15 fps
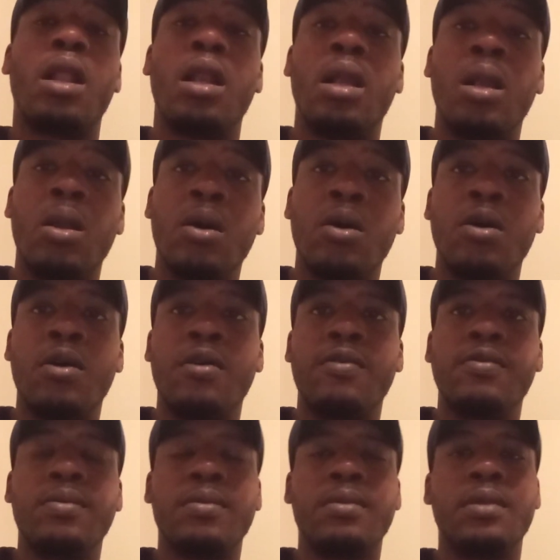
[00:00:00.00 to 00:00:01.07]

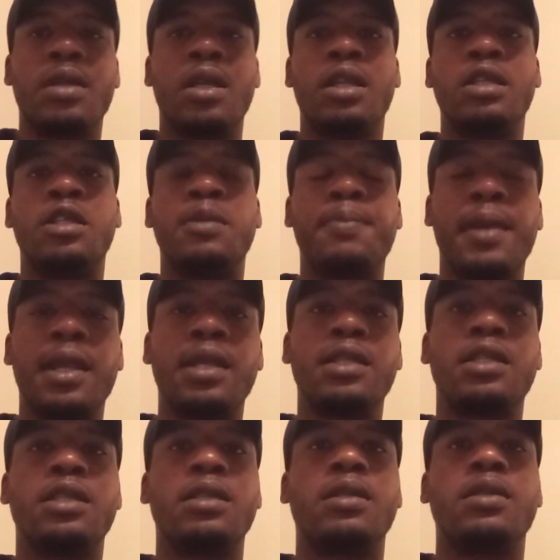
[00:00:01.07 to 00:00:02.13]
love, and
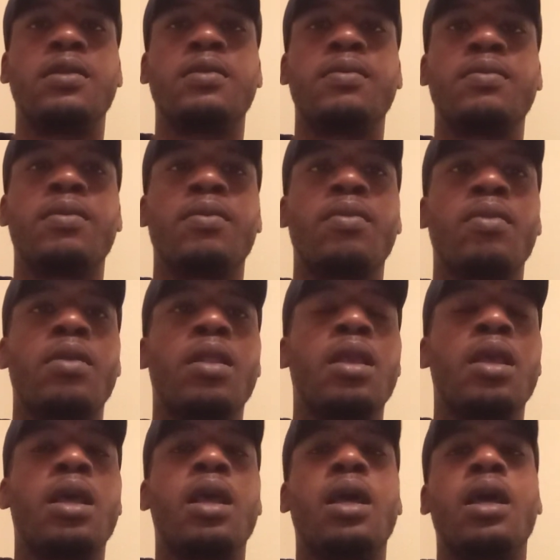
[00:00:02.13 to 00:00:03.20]
expansion.
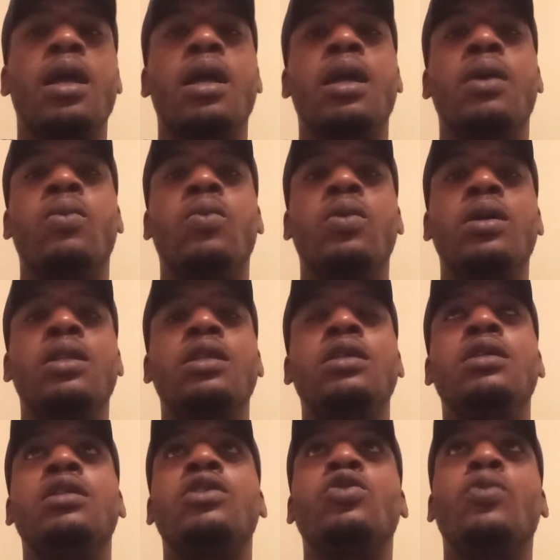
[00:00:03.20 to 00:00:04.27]
And with
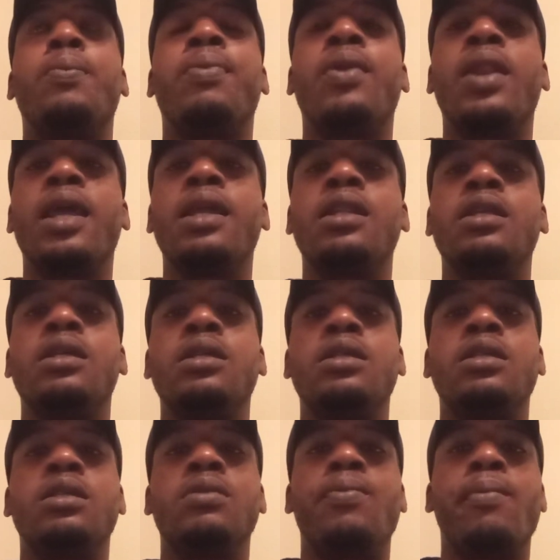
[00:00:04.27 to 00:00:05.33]
these two
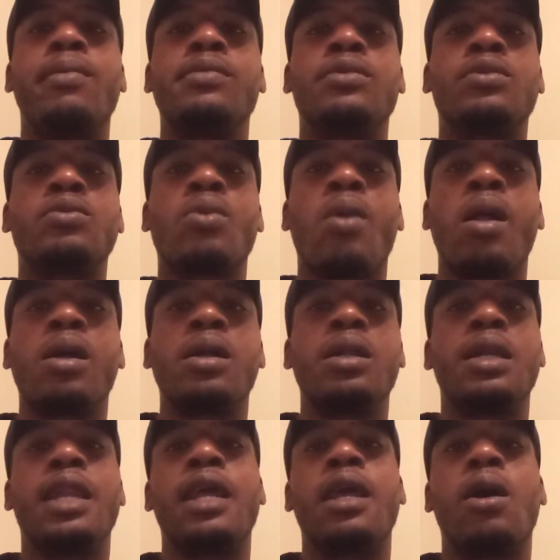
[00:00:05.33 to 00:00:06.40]
planets,
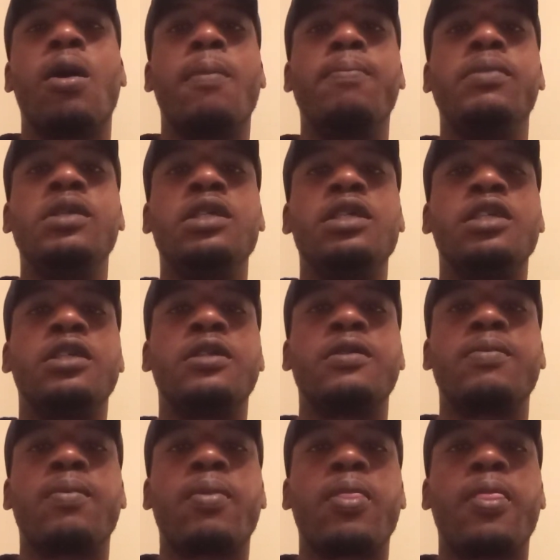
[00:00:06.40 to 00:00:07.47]
they are meeting